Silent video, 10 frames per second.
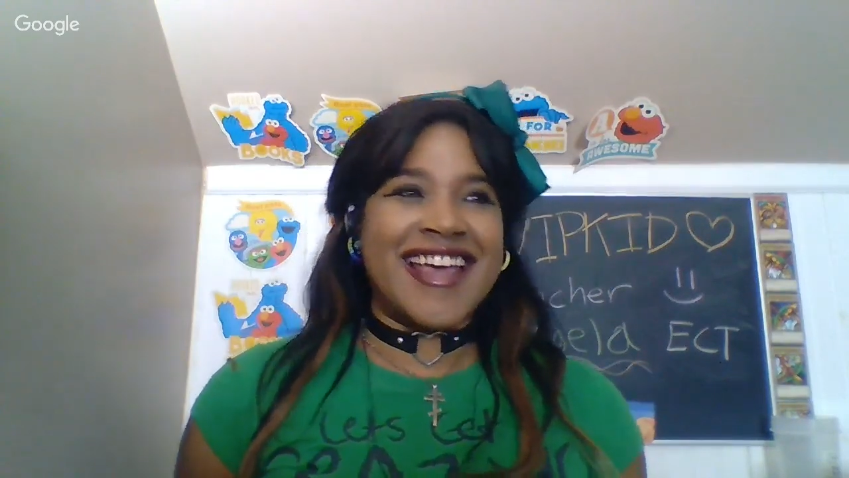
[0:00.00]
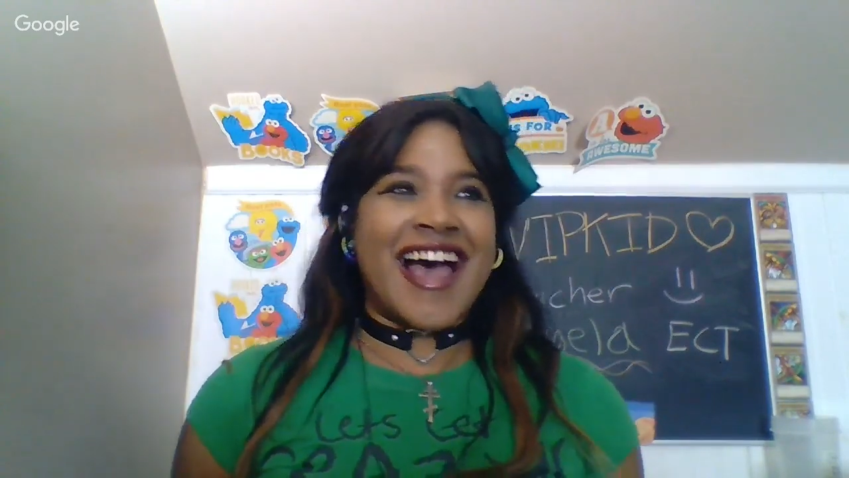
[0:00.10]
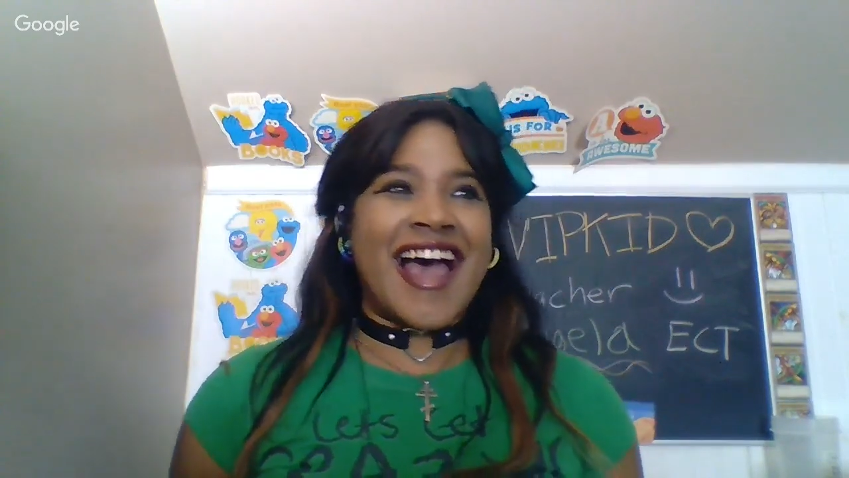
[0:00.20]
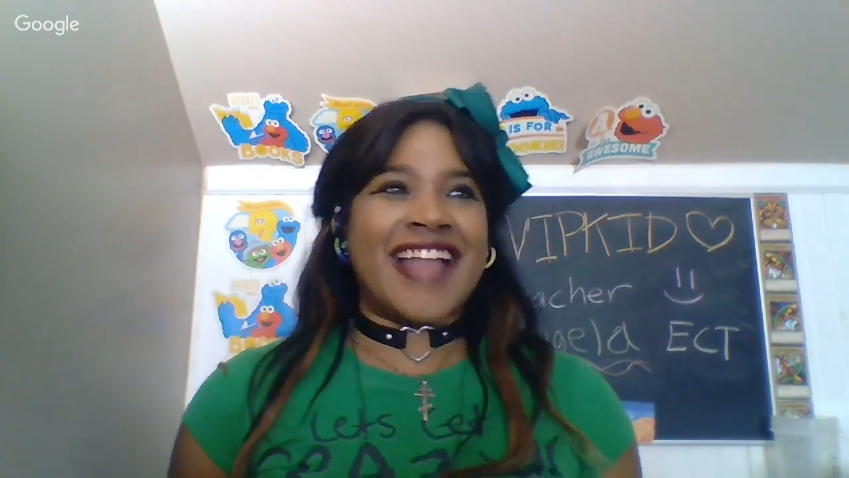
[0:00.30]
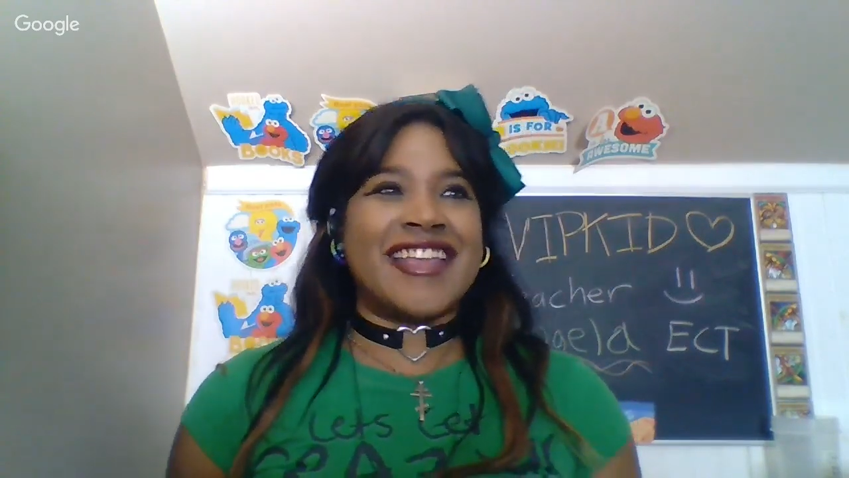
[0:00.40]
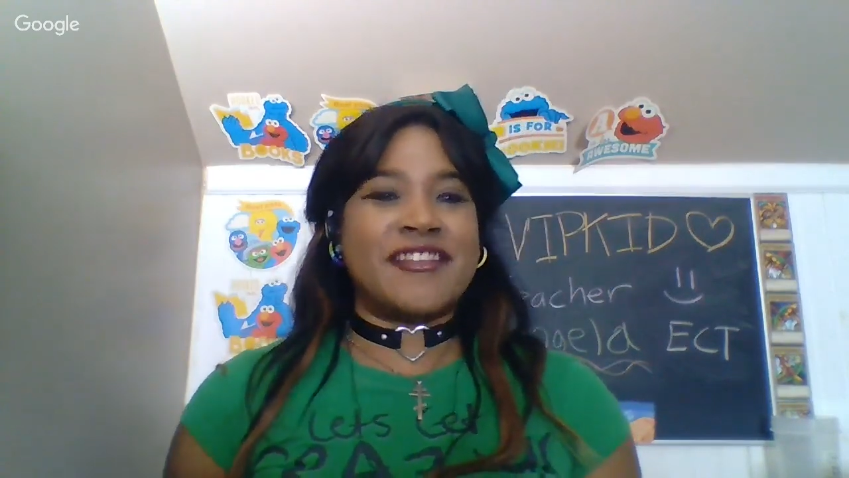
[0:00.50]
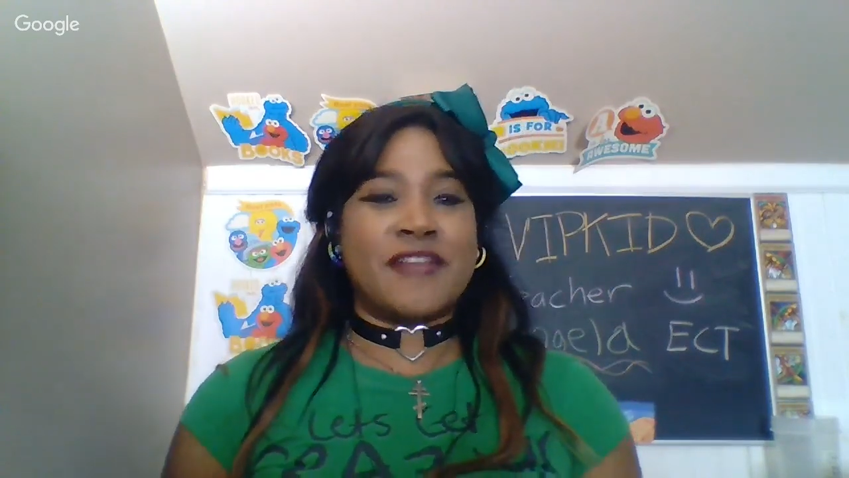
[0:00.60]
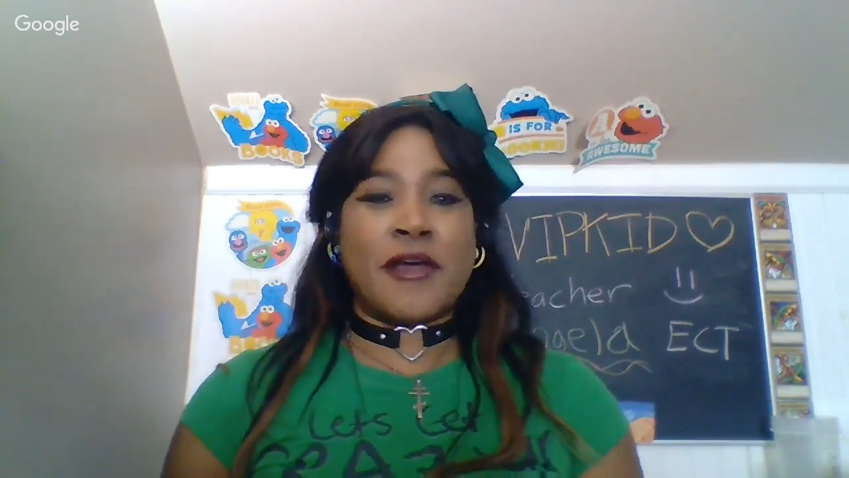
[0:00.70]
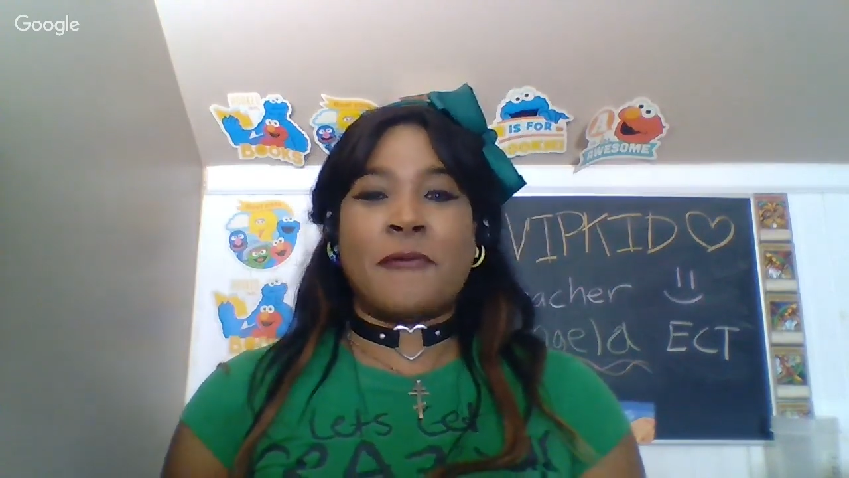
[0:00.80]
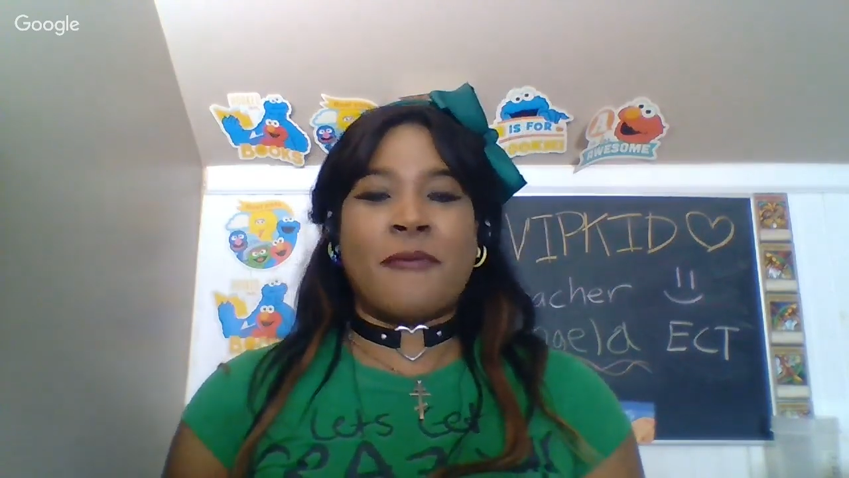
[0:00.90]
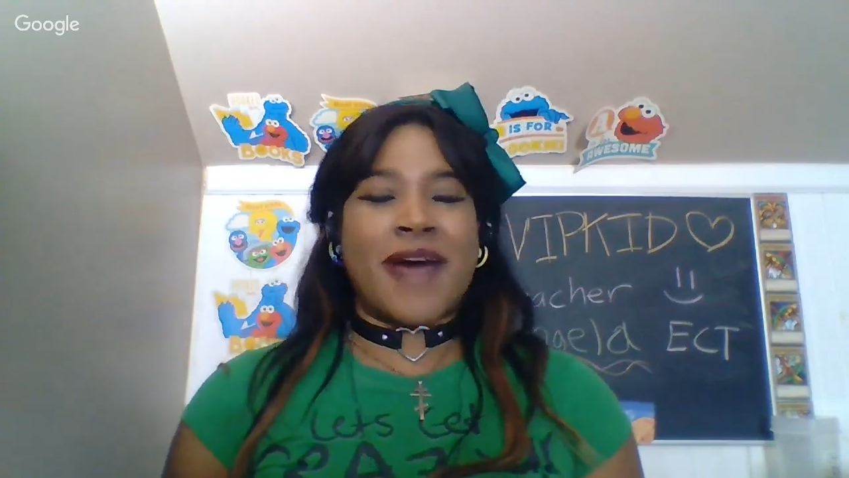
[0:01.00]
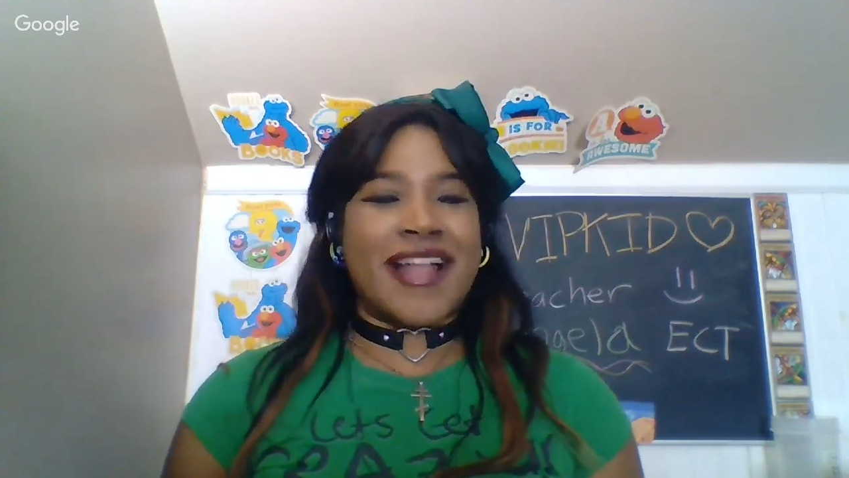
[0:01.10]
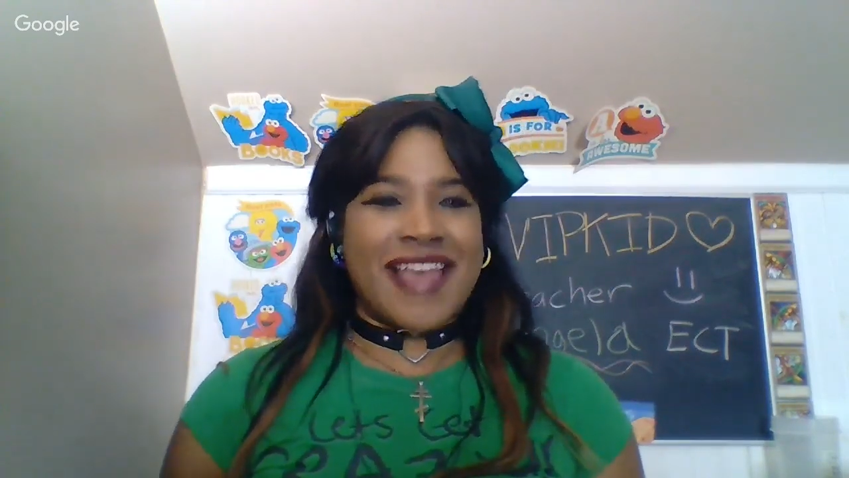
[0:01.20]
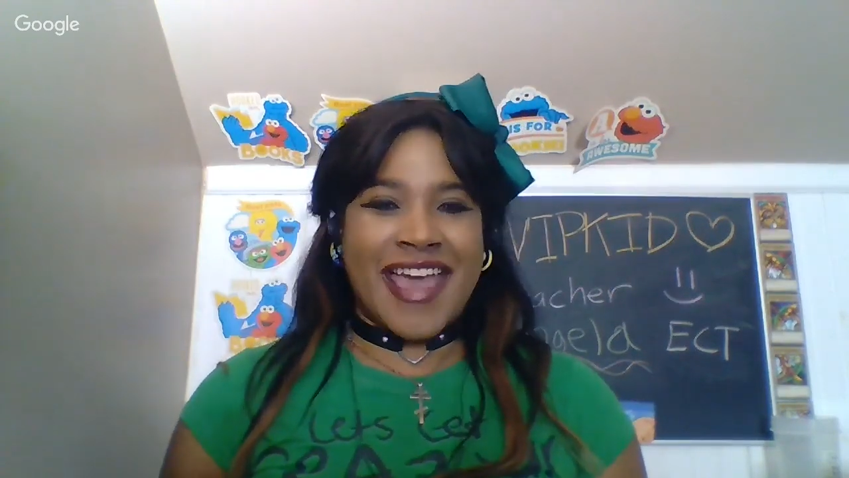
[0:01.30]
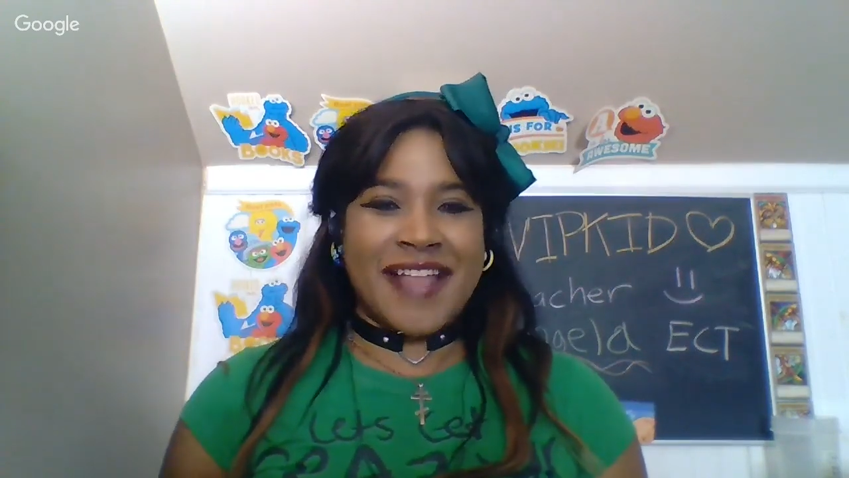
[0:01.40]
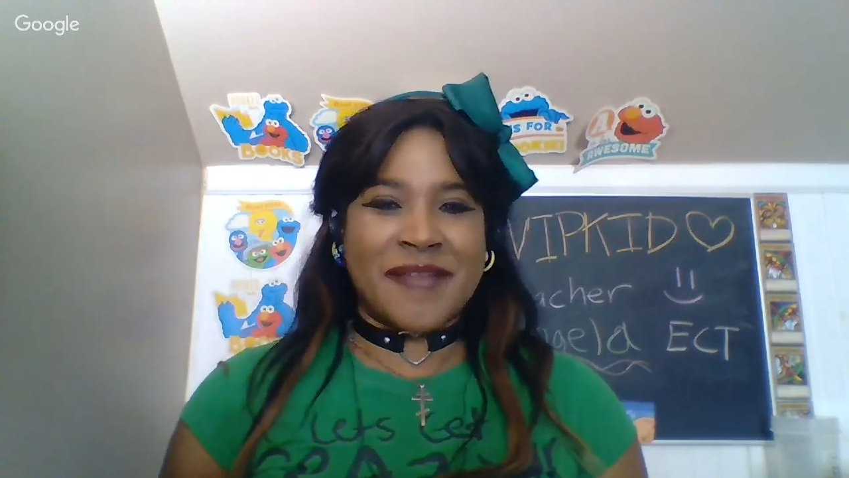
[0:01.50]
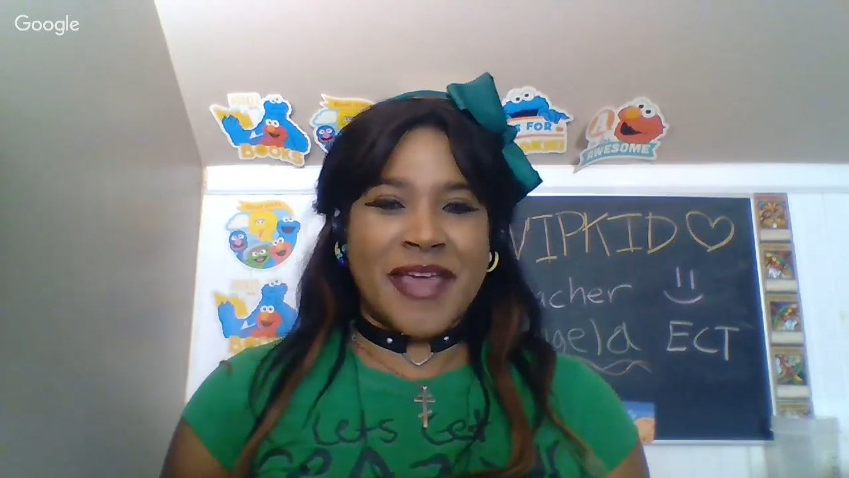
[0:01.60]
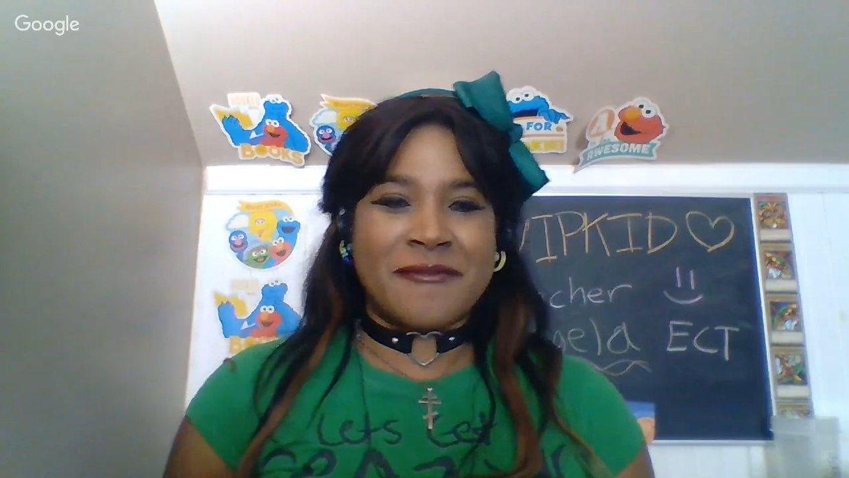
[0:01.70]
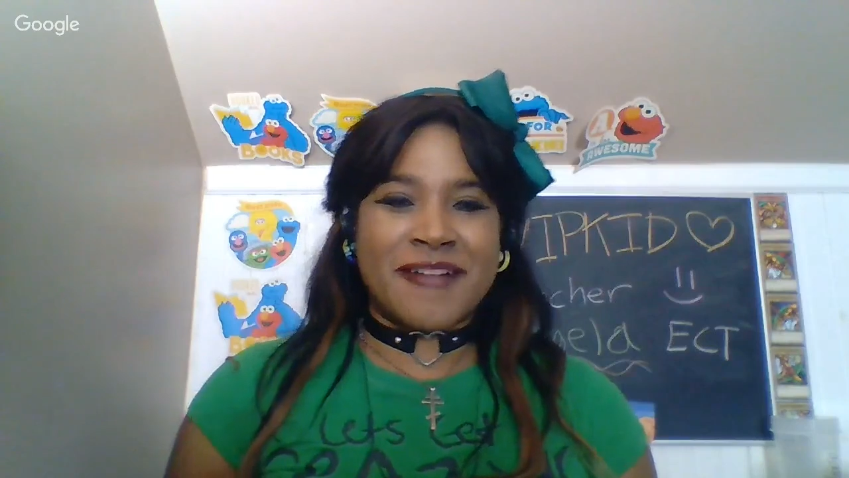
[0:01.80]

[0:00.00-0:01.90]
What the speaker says: I didn't know what anime